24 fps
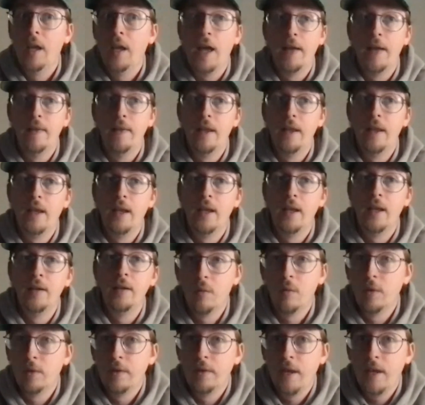And then
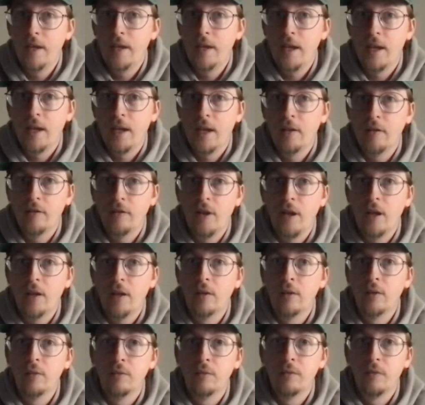one day, I got a
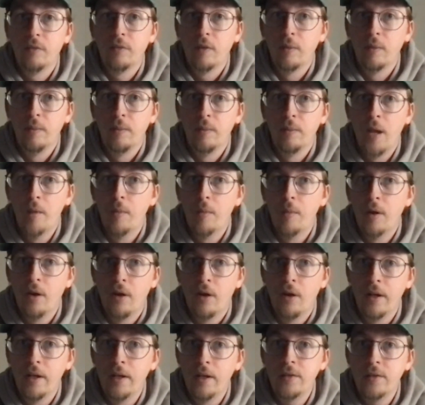follow from Emma
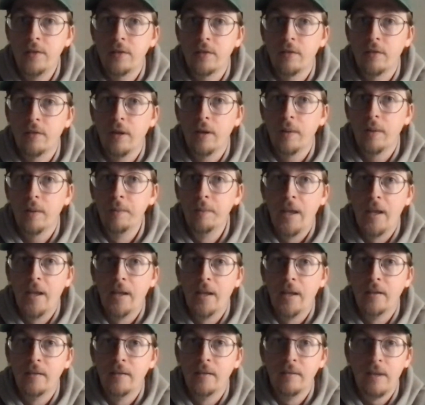on Instagram.
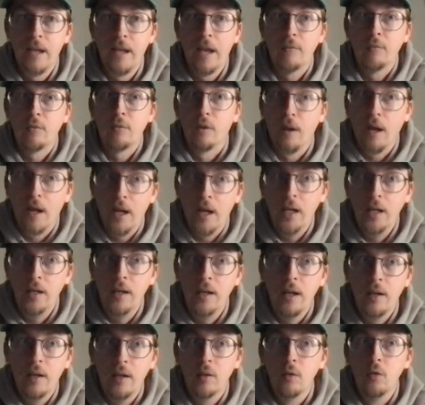And after
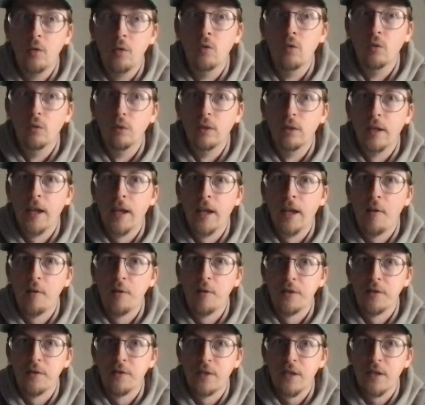8 grueling
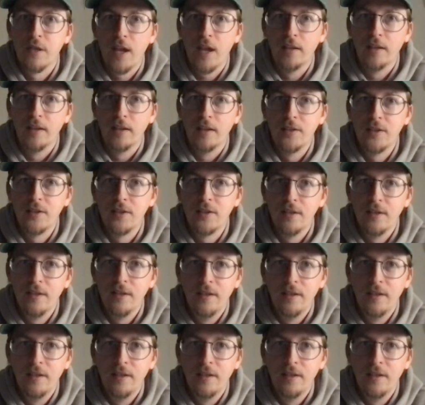hours of silence,